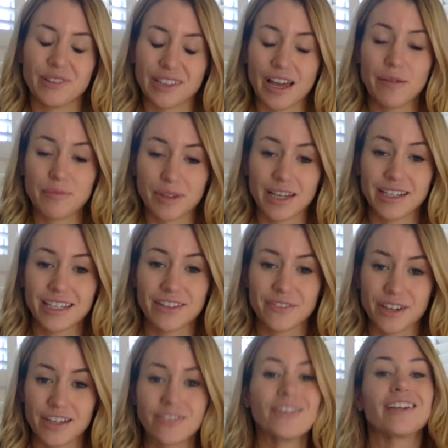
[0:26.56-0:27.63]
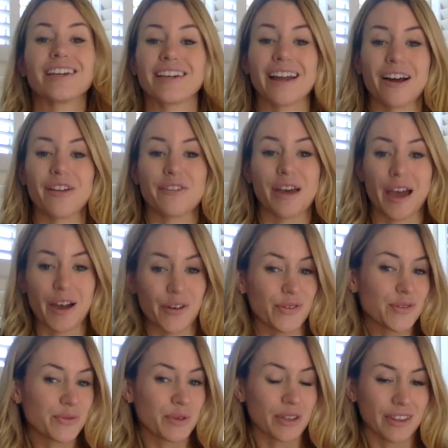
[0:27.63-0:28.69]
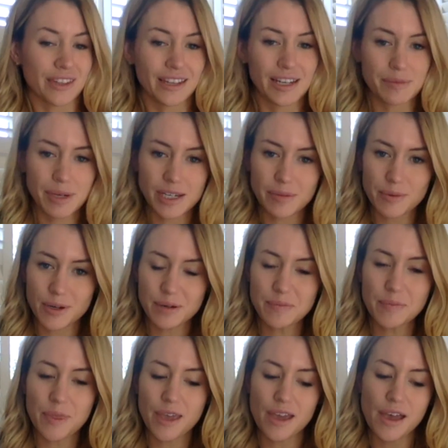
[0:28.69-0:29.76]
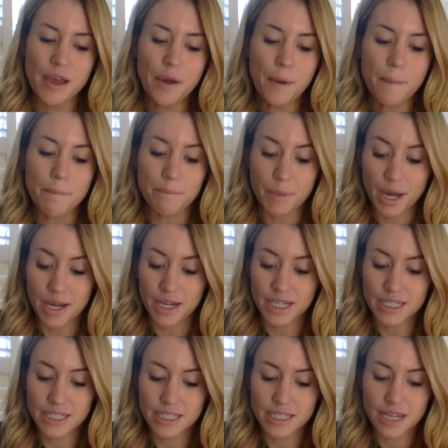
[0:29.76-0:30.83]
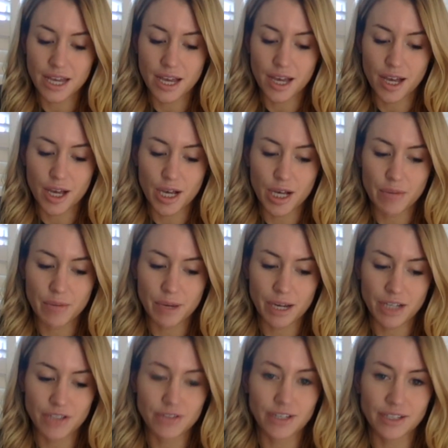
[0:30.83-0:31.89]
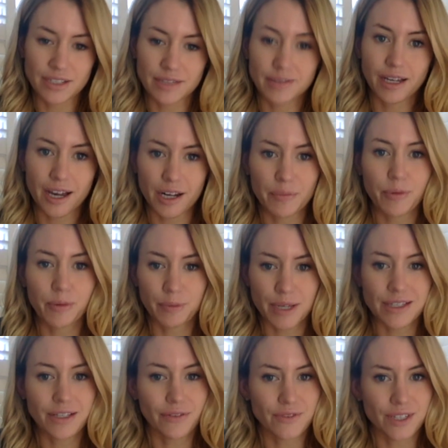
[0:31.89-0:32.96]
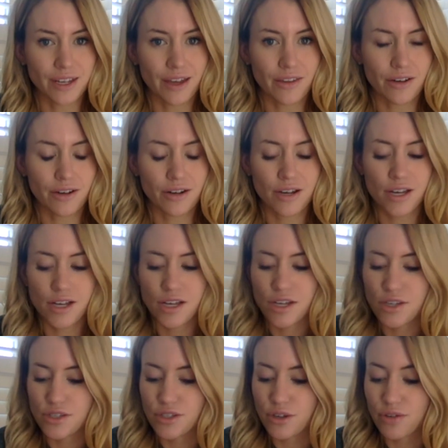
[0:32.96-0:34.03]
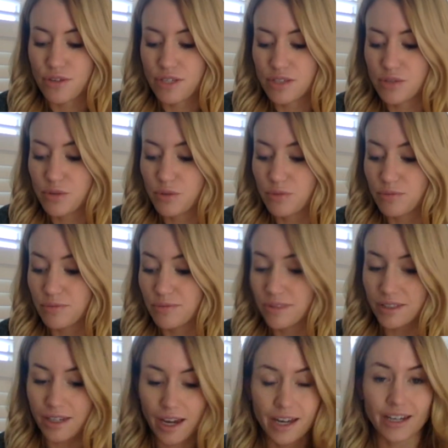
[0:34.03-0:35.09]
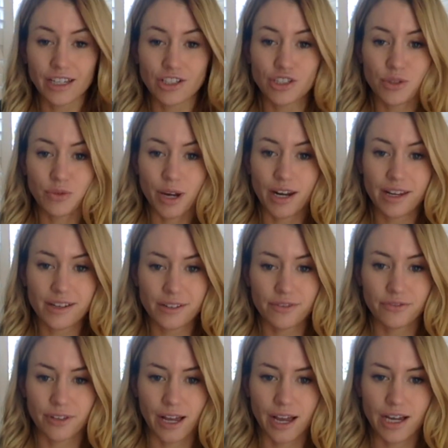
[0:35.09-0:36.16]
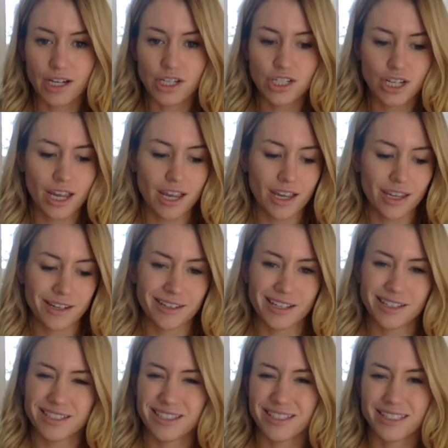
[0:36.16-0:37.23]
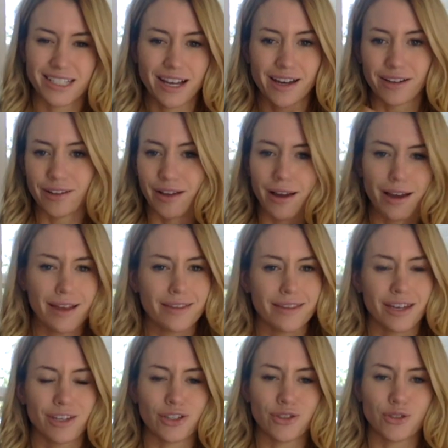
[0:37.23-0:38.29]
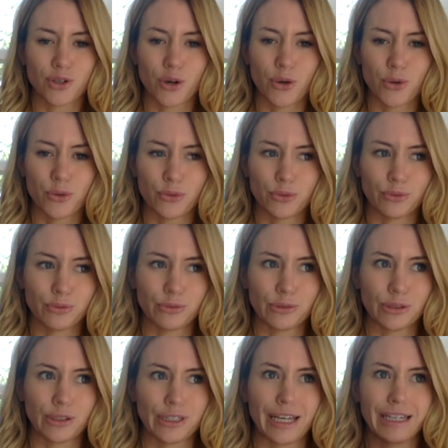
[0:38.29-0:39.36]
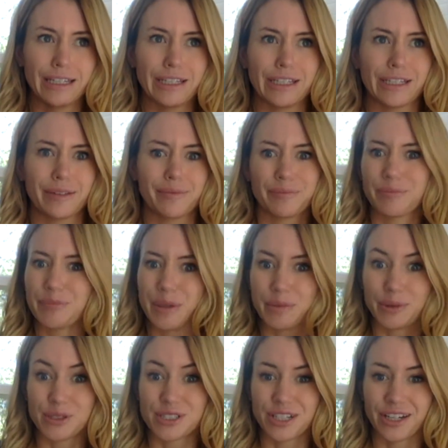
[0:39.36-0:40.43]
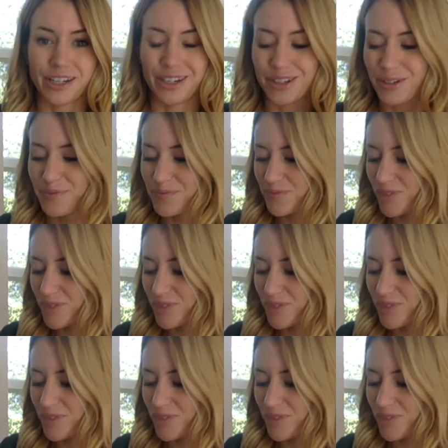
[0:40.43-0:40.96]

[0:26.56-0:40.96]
I'm lucky if I even get out of the house with any makeup on, but I do like to kind of put myself together. So this will kind of get you ready in a flash, and it's not a lot that you don't look like people are staring at you.